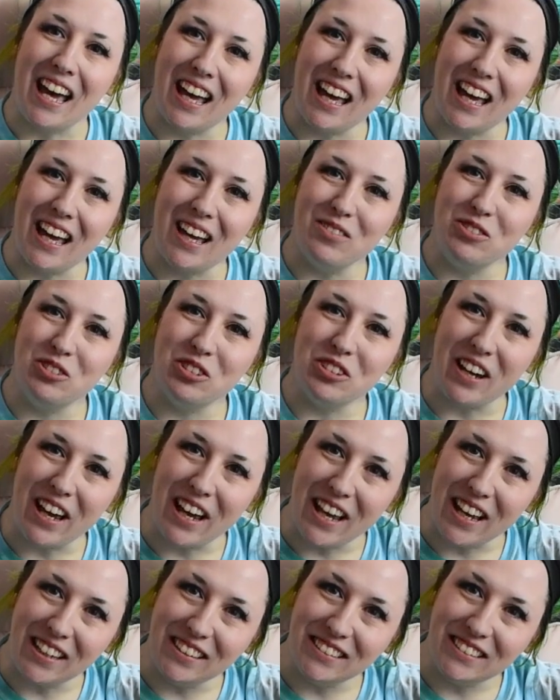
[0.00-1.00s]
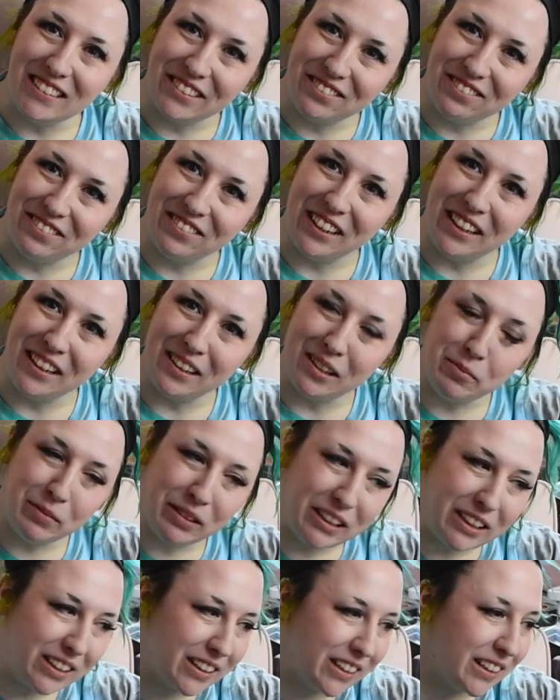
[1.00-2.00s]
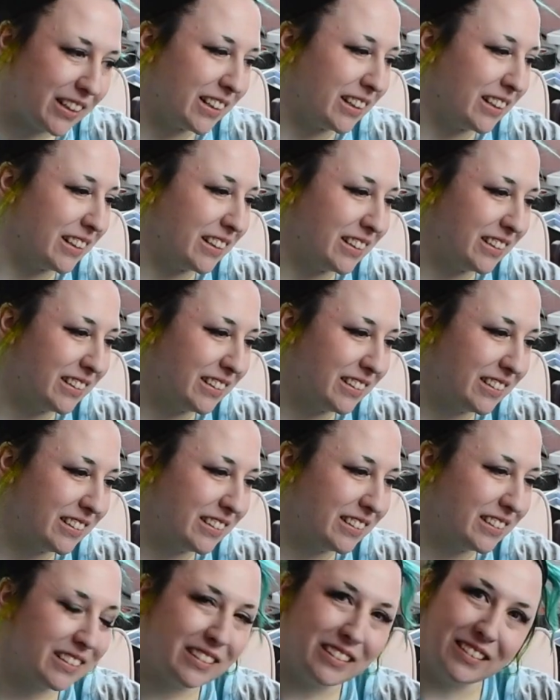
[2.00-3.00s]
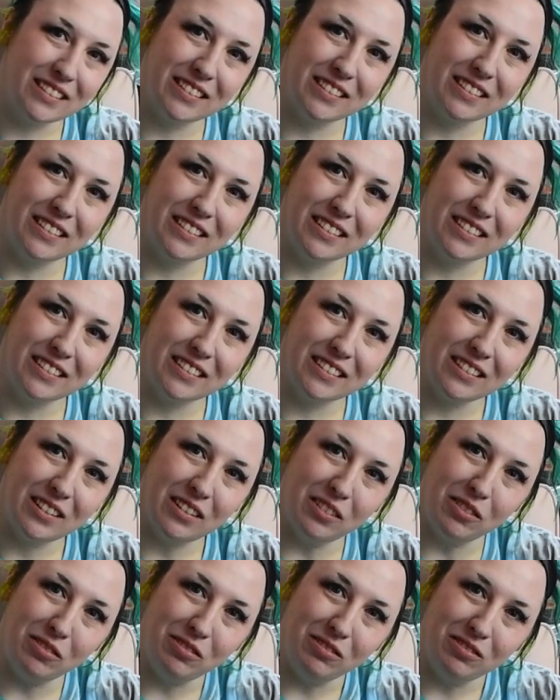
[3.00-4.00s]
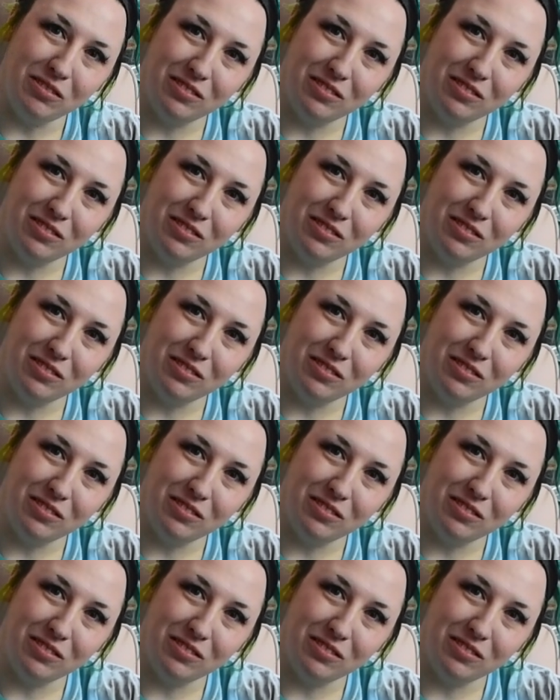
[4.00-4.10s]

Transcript: I'm trying to film here. Oh.